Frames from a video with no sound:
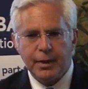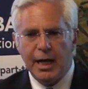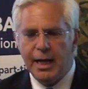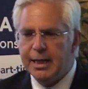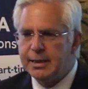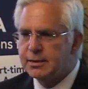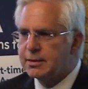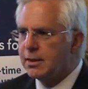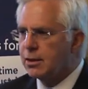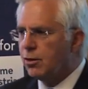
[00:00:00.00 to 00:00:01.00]
And
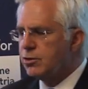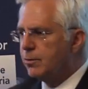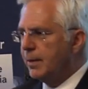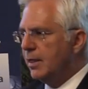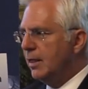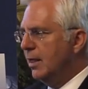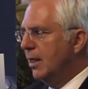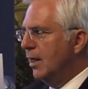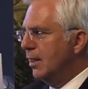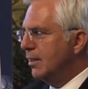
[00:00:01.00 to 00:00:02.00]
consequently,
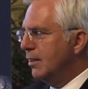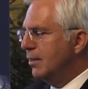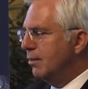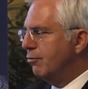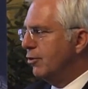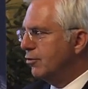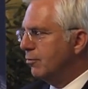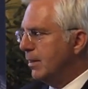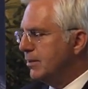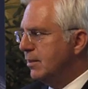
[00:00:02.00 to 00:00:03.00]
the first
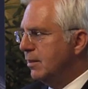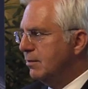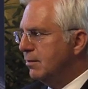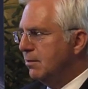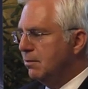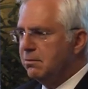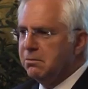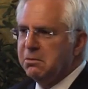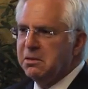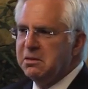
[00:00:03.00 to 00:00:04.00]
question is,
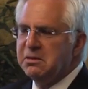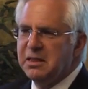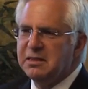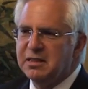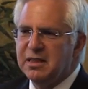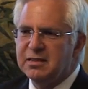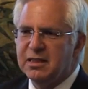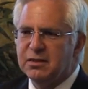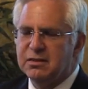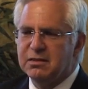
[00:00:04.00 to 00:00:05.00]

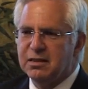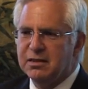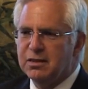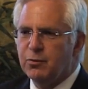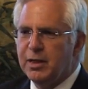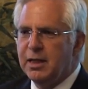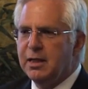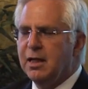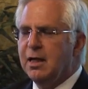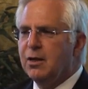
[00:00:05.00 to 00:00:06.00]
is it
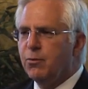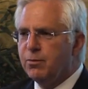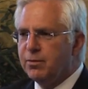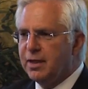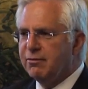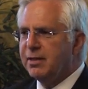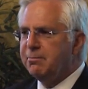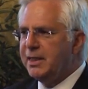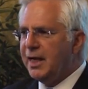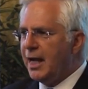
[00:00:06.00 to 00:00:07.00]
really giving
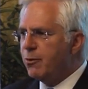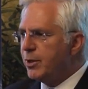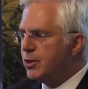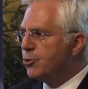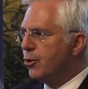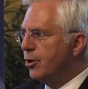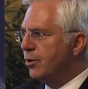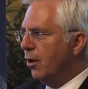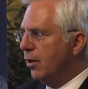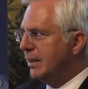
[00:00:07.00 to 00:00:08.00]
me a
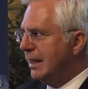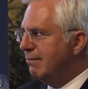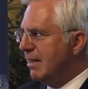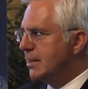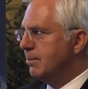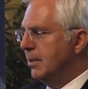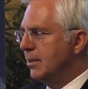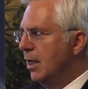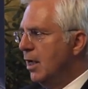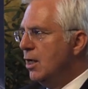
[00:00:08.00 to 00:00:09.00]
return on investment?
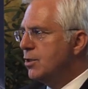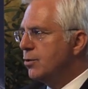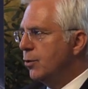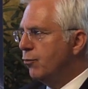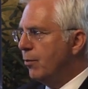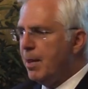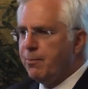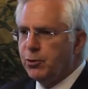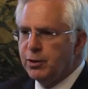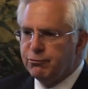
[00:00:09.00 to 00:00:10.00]
So from that
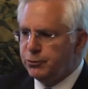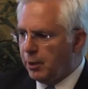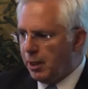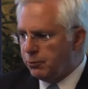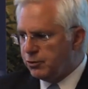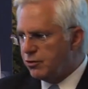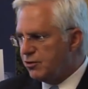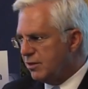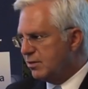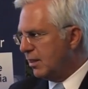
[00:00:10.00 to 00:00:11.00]
point of view, I would
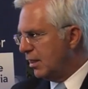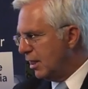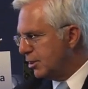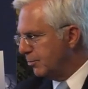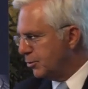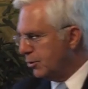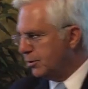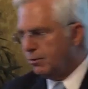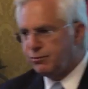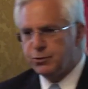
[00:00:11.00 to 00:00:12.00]
suggest that large
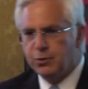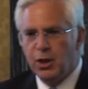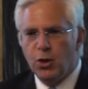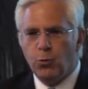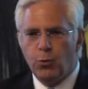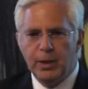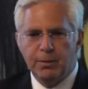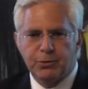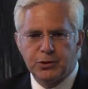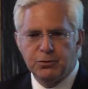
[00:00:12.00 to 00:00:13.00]
majority of you will
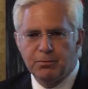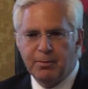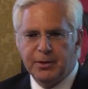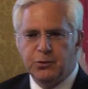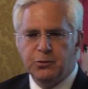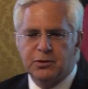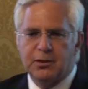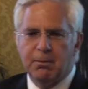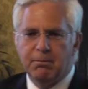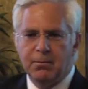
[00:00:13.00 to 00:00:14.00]
presumably do
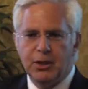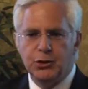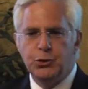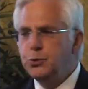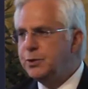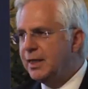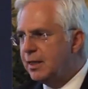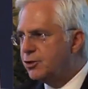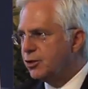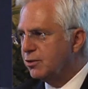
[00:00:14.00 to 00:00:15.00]
some due
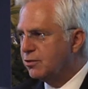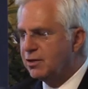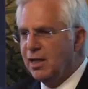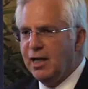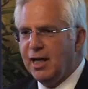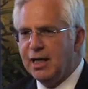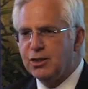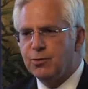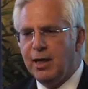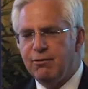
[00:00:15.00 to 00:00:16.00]
diligence and
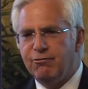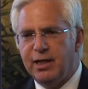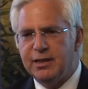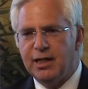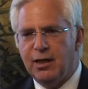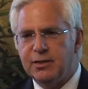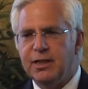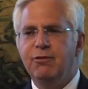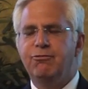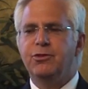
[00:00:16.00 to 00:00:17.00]
try and find out,
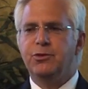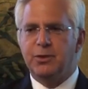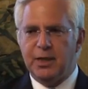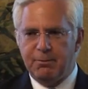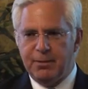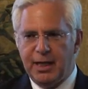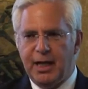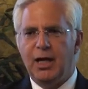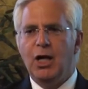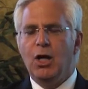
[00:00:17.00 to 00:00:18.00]
if you do an
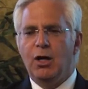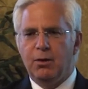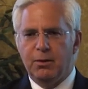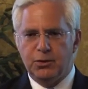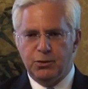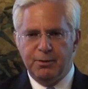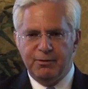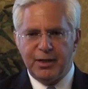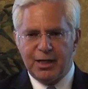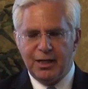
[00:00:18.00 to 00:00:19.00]
MBA, to be
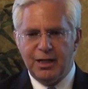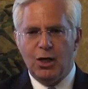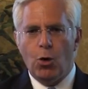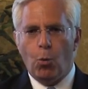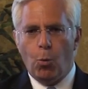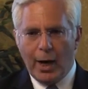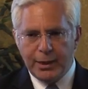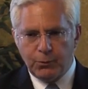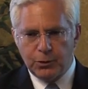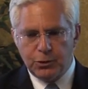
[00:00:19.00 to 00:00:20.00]
very clear why
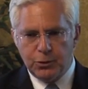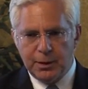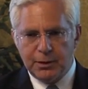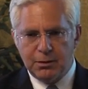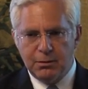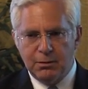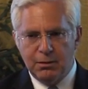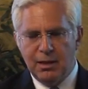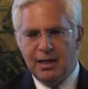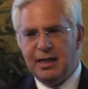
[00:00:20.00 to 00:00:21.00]
you want to do it.
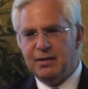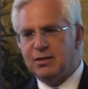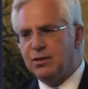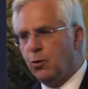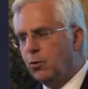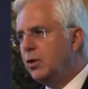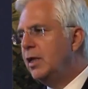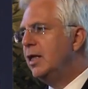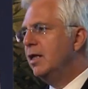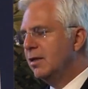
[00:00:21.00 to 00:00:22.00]
Is it
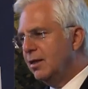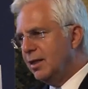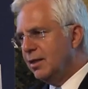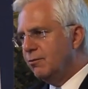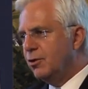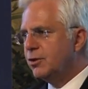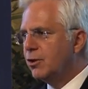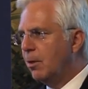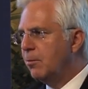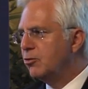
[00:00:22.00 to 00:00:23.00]
only, in inverted
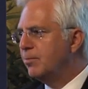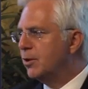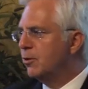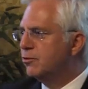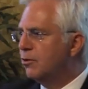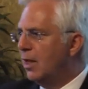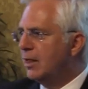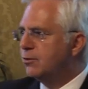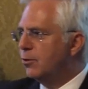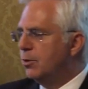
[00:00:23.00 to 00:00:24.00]
commas, because you
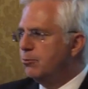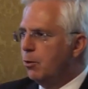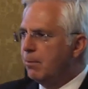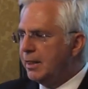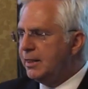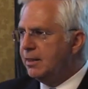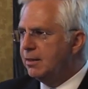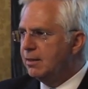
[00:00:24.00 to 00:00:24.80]
like to earn more money?